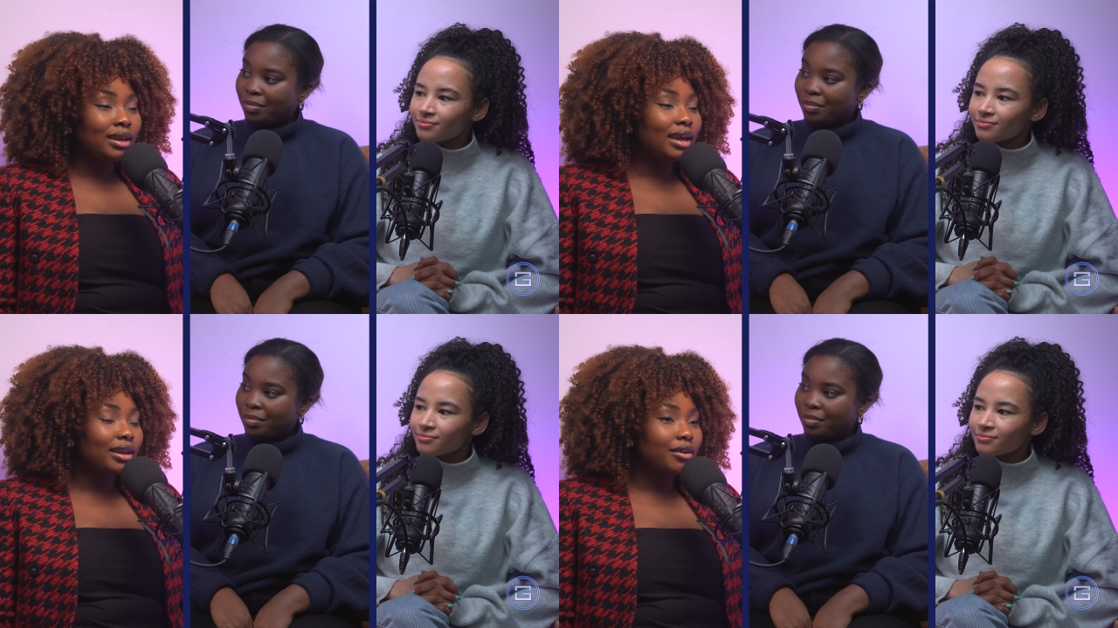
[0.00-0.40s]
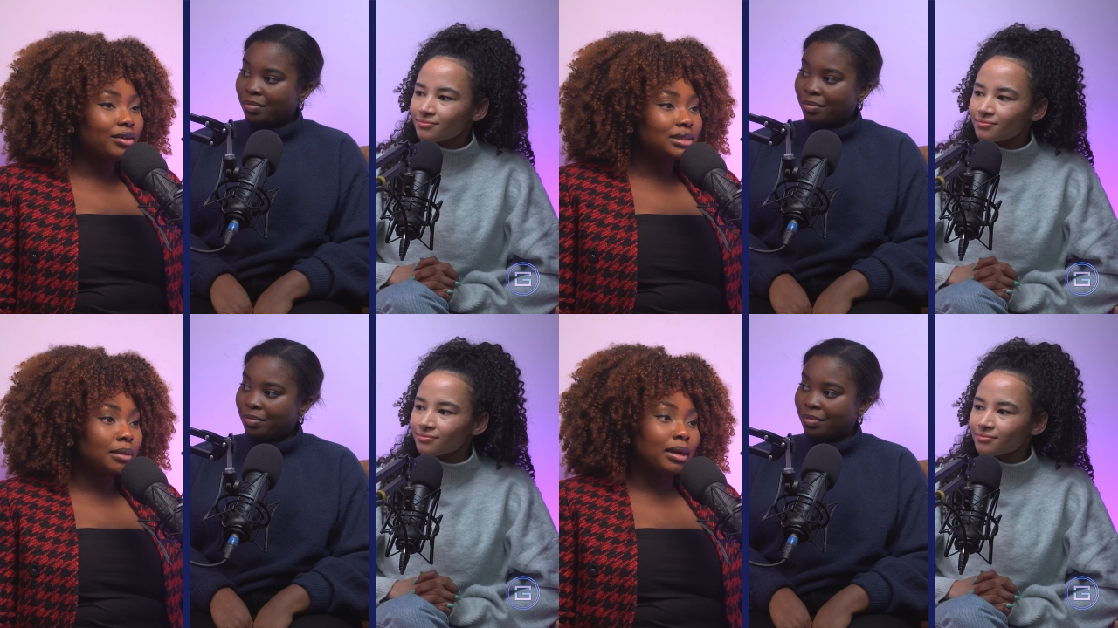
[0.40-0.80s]
Speaker 1: the idea
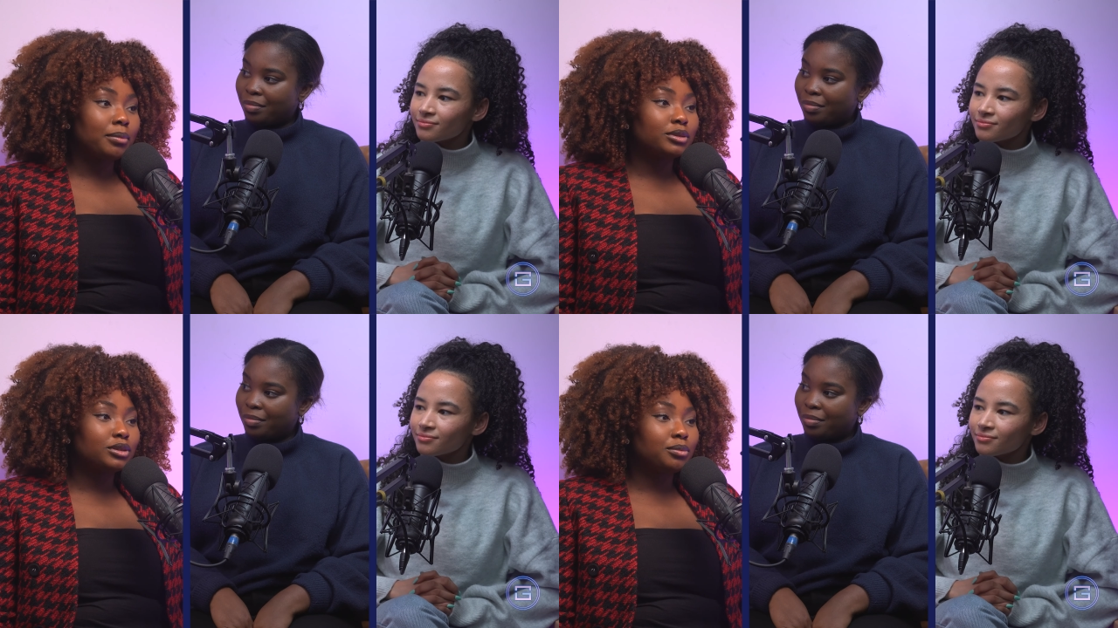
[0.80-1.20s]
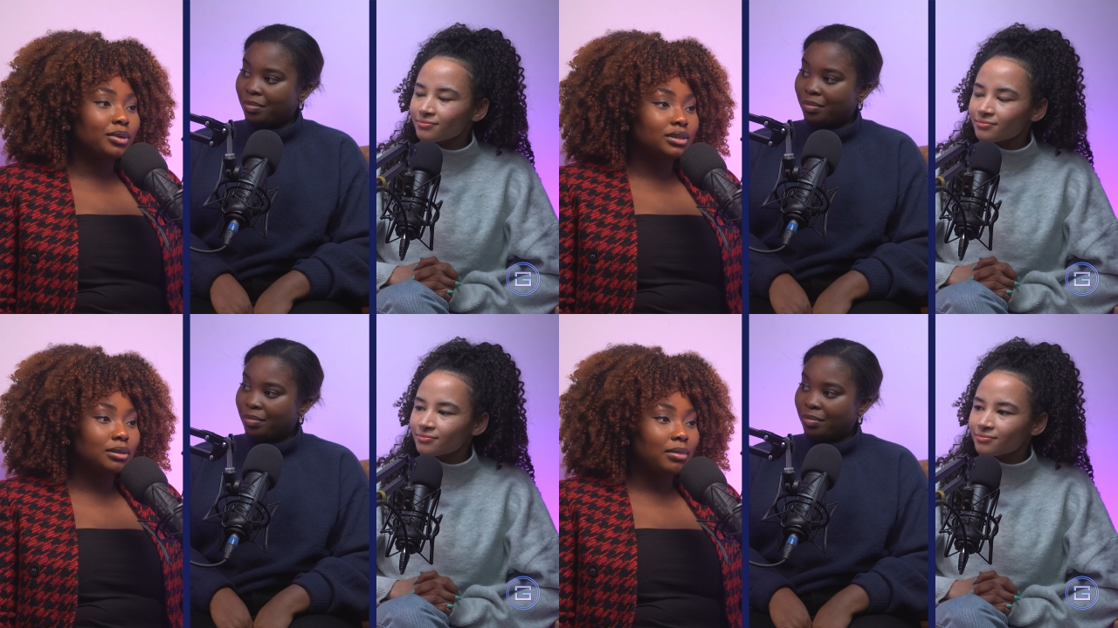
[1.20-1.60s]
is I'm able to
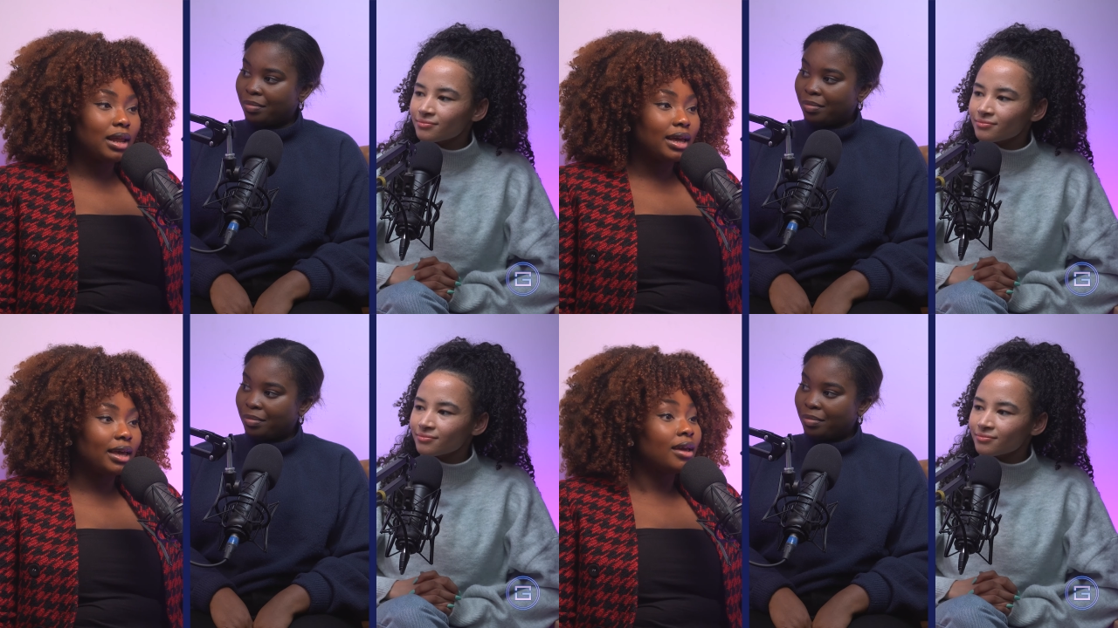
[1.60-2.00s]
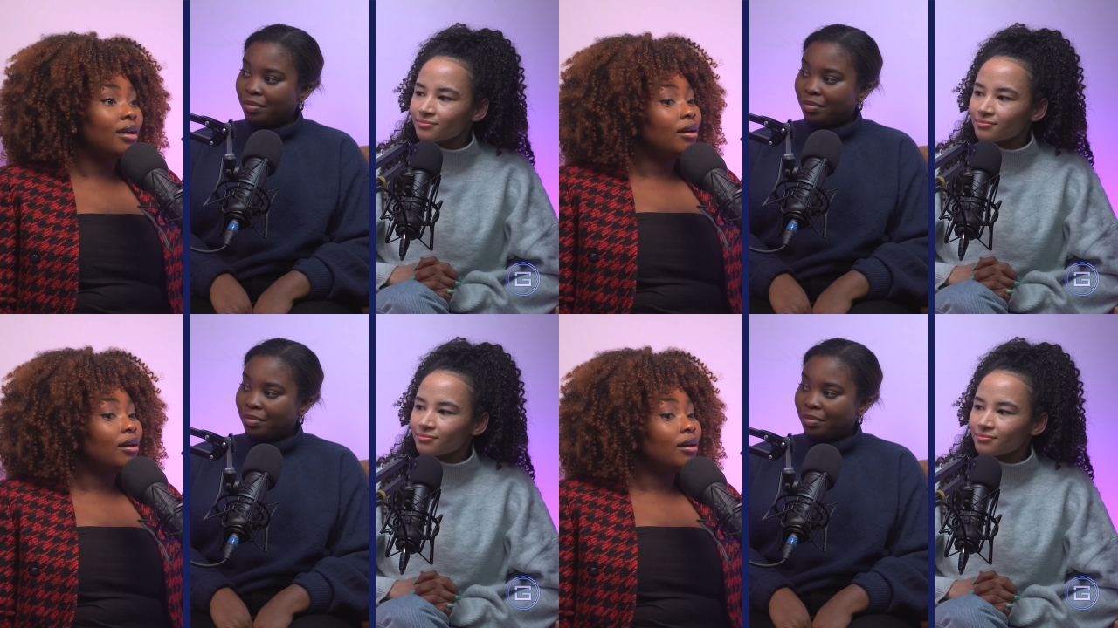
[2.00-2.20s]
bring some light